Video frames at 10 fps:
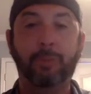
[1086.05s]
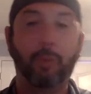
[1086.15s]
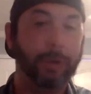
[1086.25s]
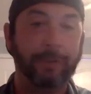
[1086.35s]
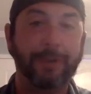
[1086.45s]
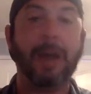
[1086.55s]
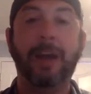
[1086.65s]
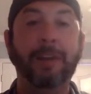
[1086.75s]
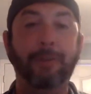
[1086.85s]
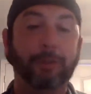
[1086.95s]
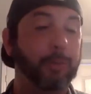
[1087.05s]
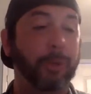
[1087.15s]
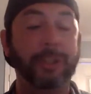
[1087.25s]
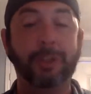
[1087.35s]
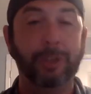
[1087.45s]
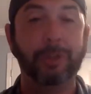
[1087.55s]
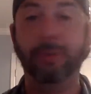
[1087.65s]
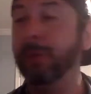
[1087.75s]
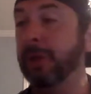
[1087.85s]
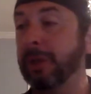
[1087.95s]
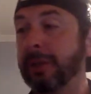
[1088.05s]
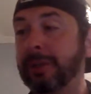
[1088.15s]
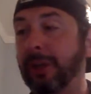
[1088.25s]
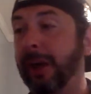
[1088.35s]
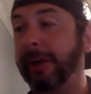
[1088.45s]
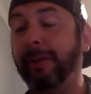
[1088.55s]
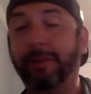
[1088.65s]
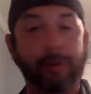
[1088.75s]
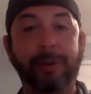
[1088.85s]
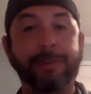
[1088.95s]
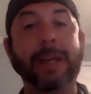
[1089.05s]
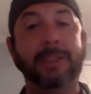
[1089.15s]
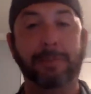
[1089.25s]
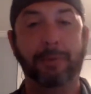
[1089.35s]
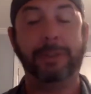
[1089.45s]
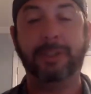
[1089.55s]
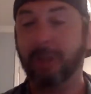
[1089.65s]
25 or 22 to like 30 fantasy points.